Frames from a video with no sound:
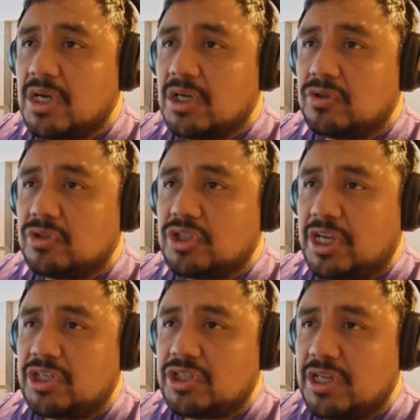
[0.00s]

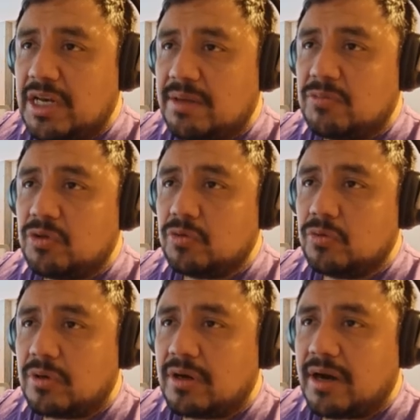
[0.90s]
change the name to
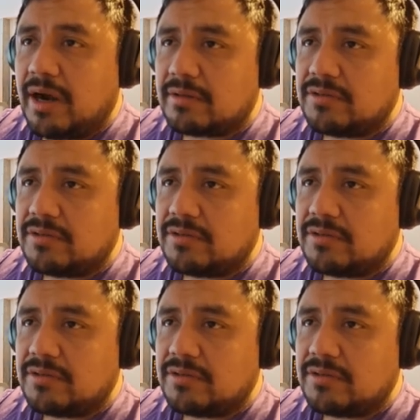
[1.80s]
character.